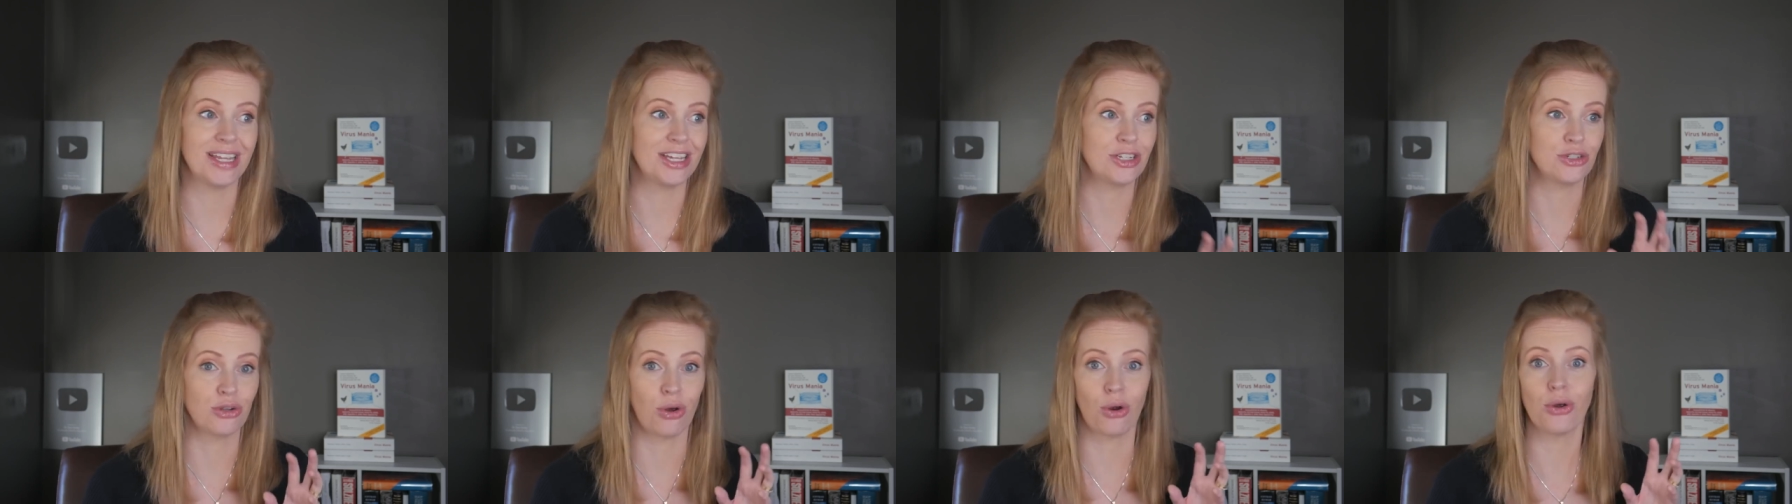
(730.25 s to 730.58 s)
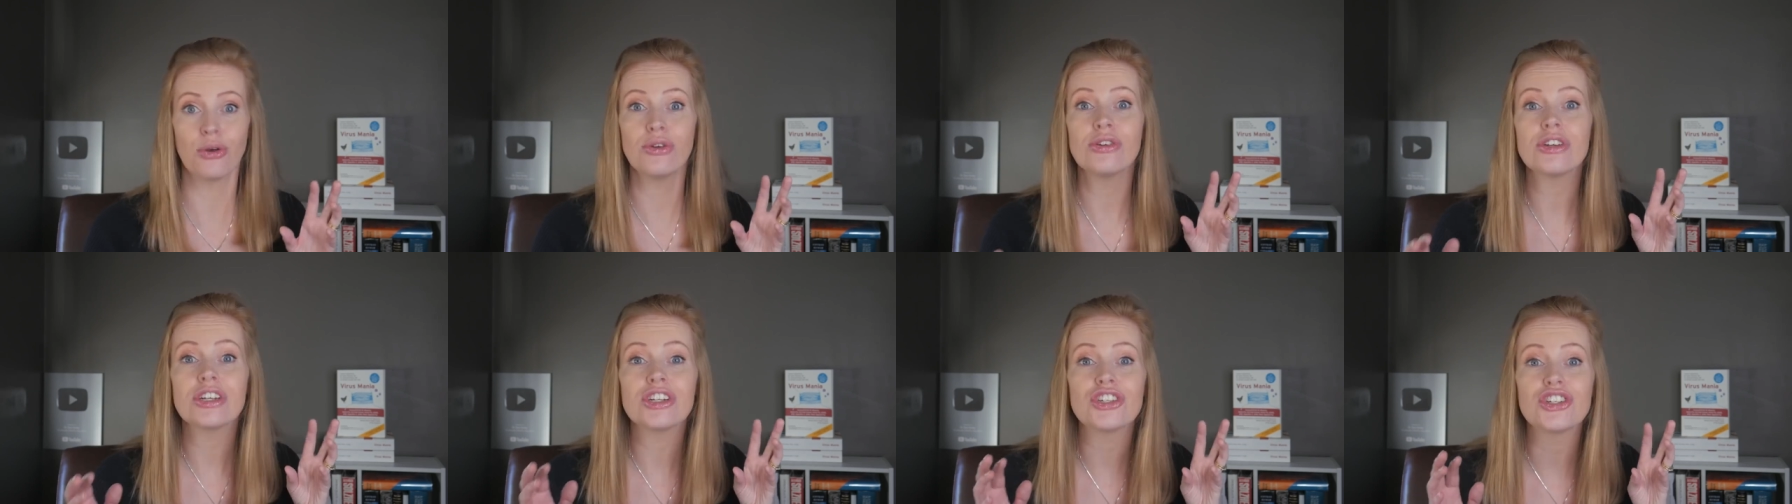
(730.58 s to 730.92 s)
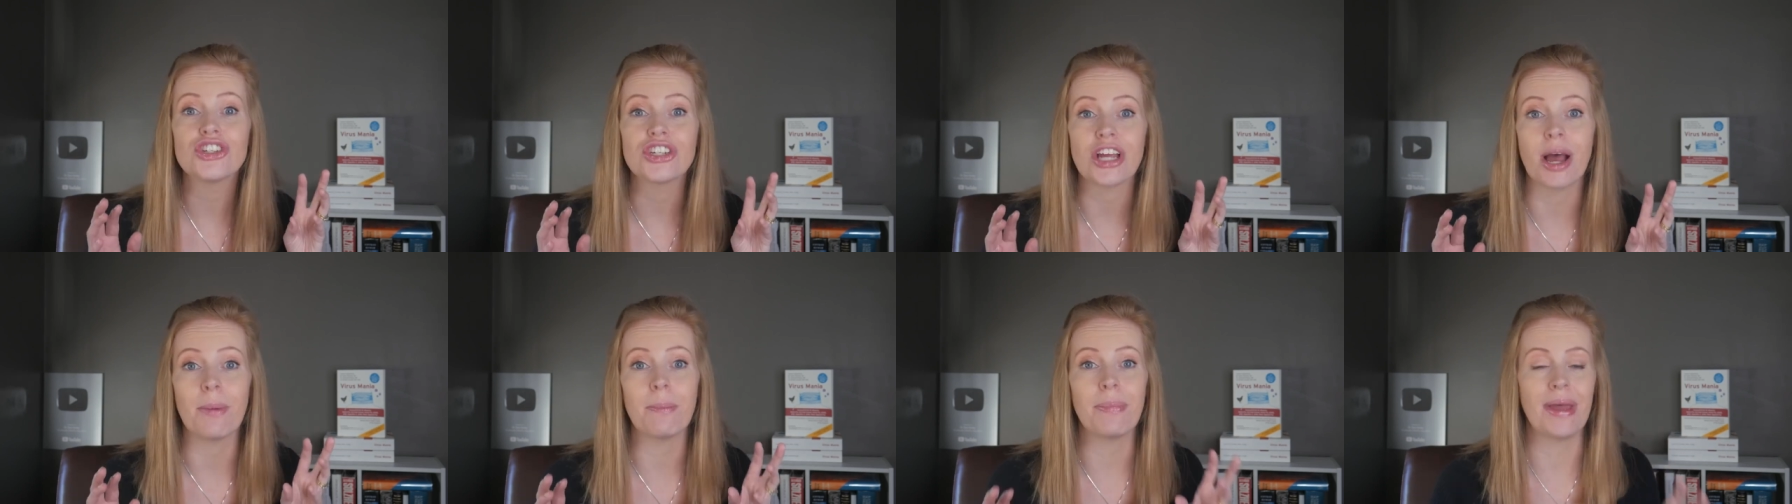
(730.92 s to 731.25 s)
They don't
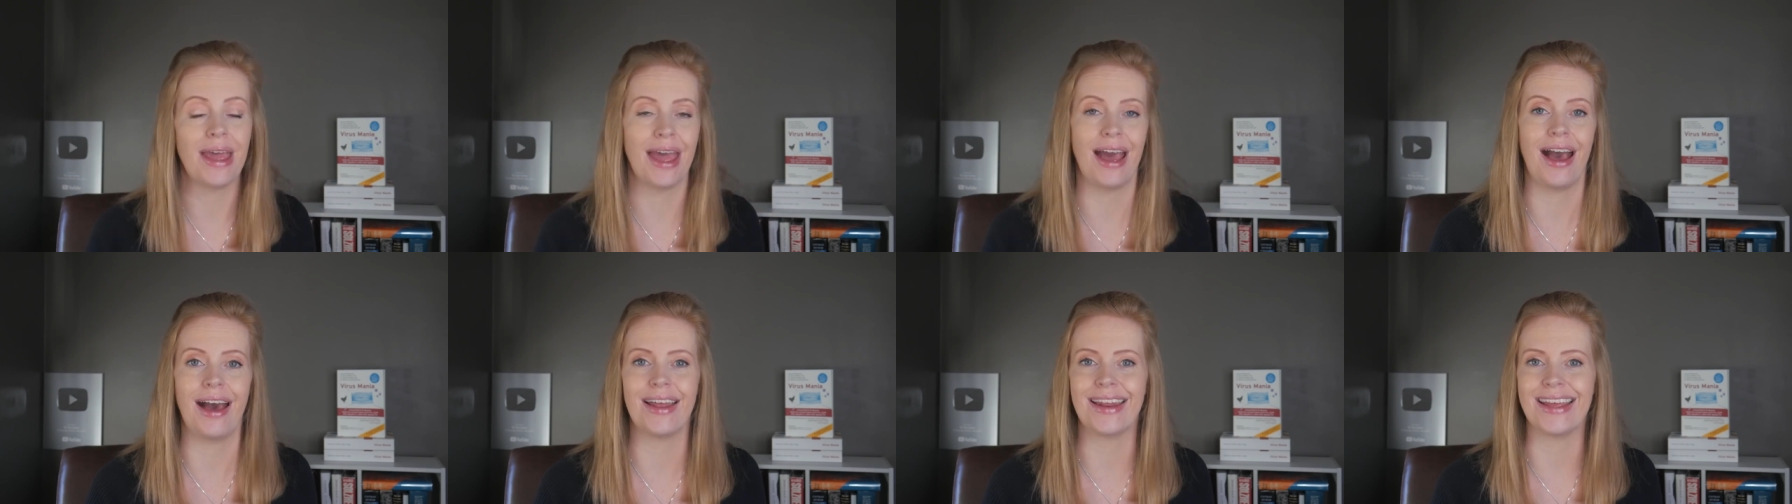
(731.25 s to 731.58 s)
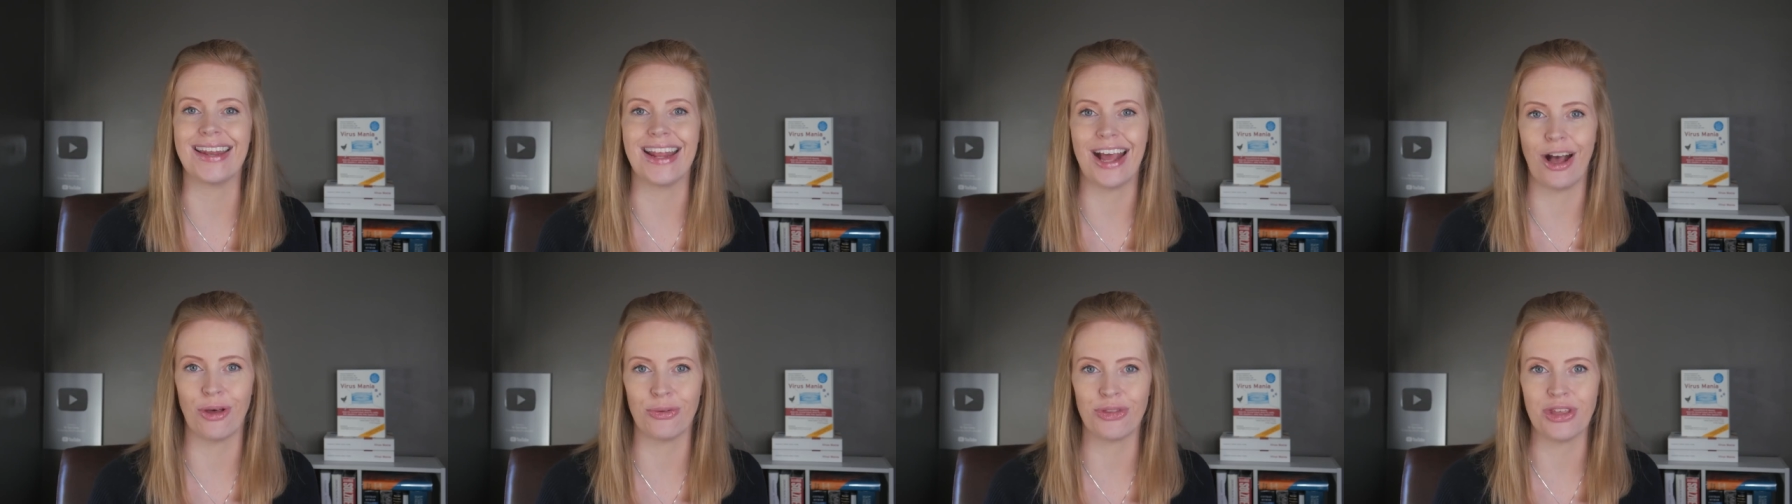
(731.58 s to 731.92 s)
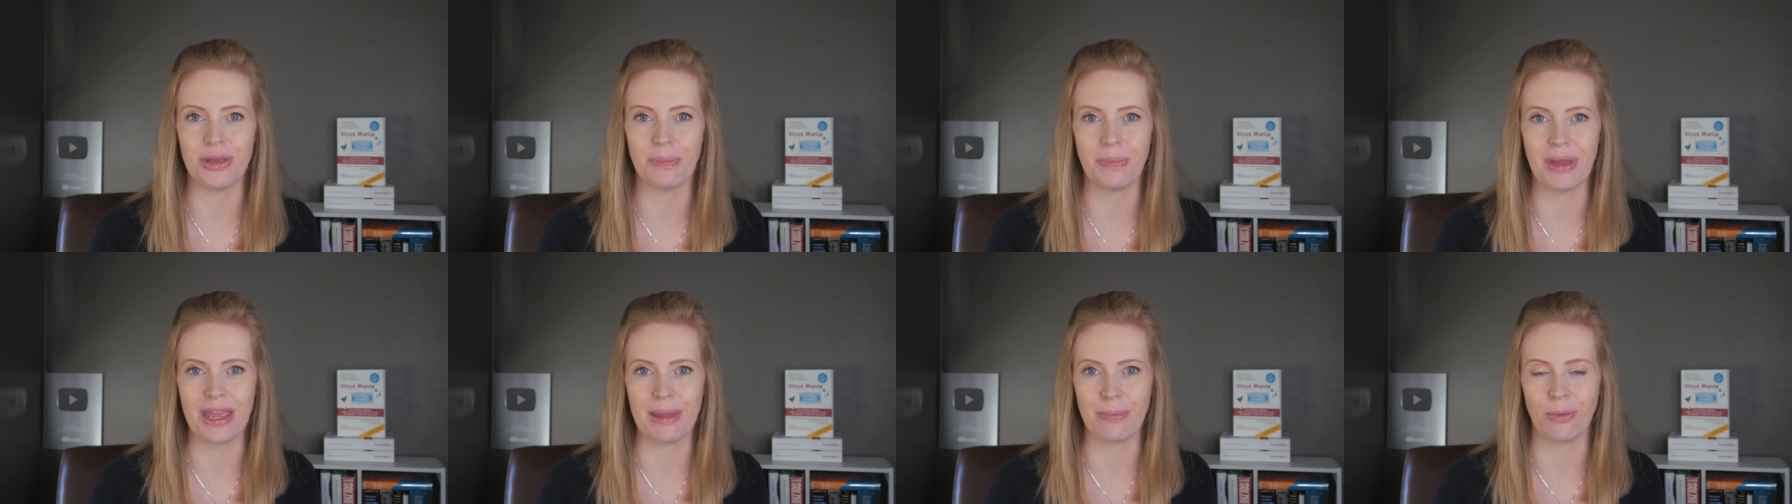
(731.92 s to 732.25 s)
jump out at
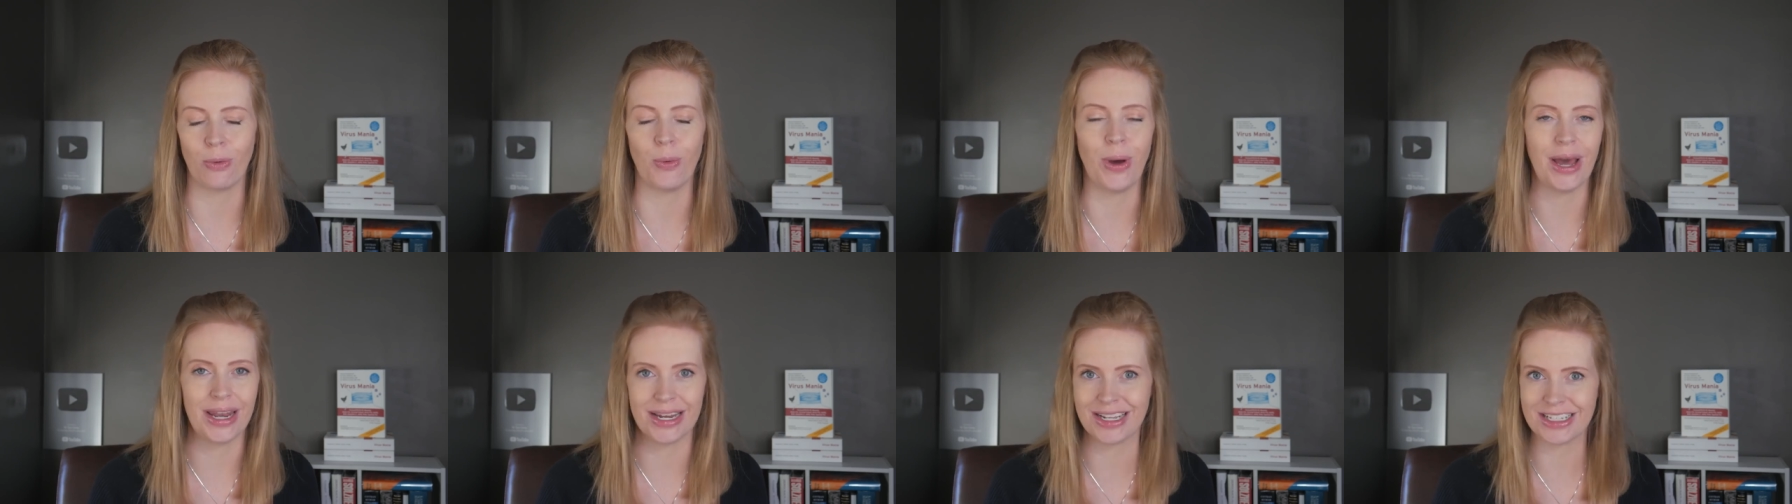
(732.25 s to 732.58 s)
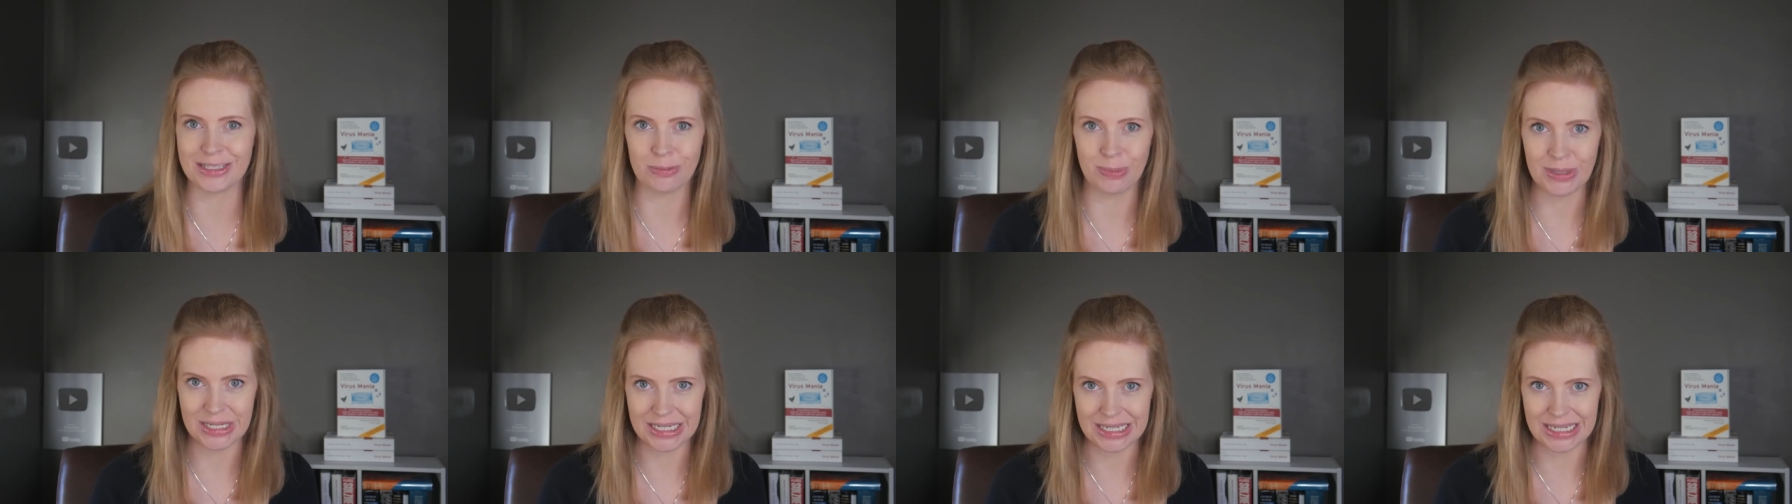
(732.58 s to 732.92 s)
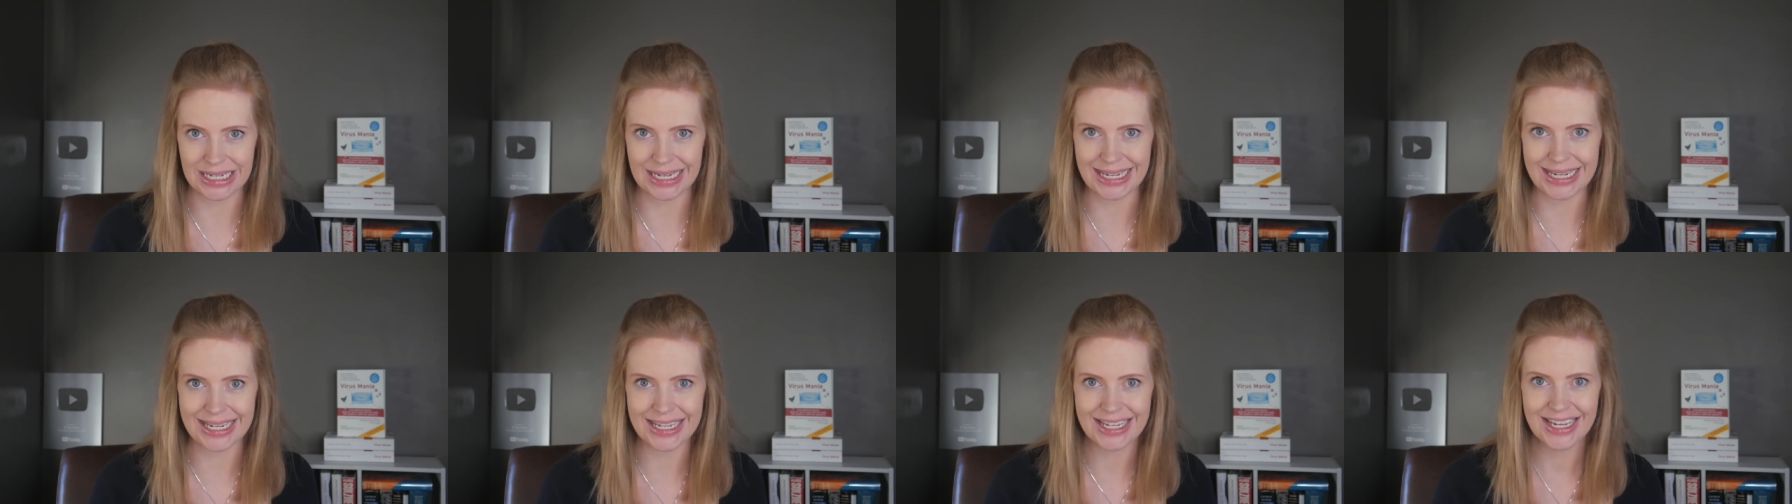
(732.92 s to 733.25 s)
healthy people
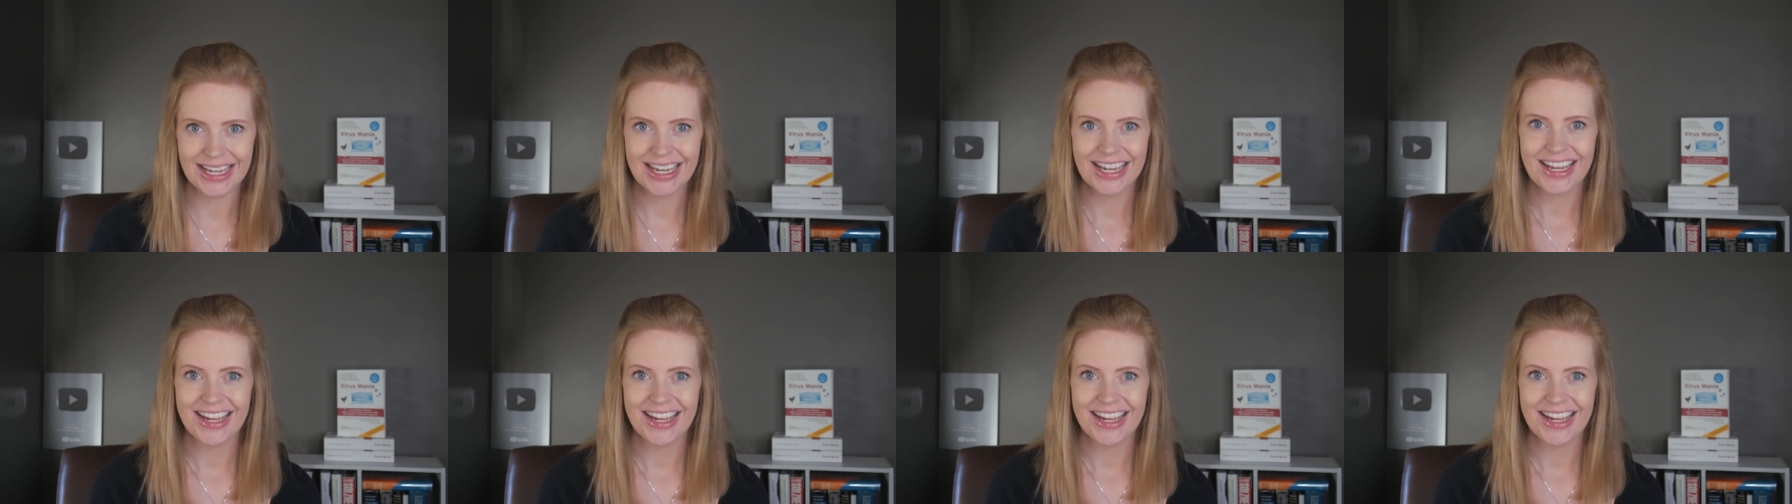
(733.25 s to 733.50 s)
unexpectedly.